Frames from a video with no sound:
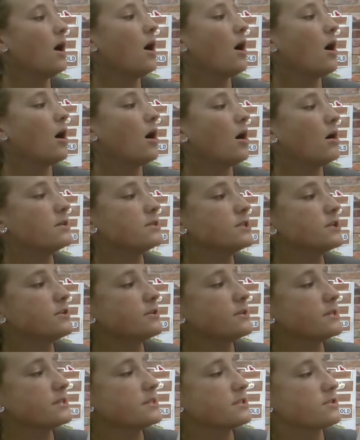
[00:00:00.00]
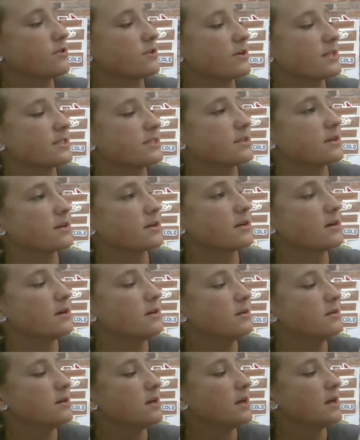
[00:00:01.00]
All during story
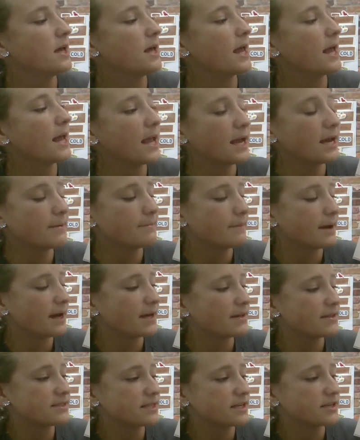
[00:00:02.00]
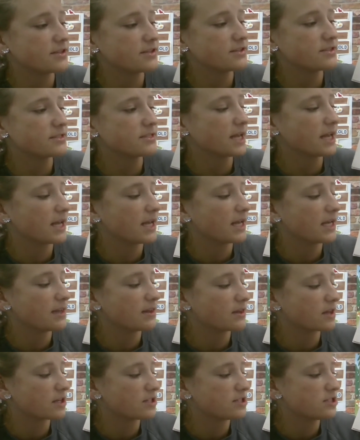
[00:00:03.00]
circle, and math centers,
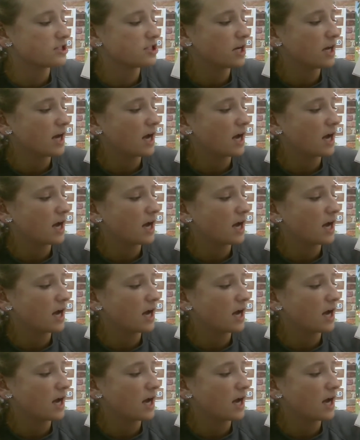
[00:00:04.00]
and lunch,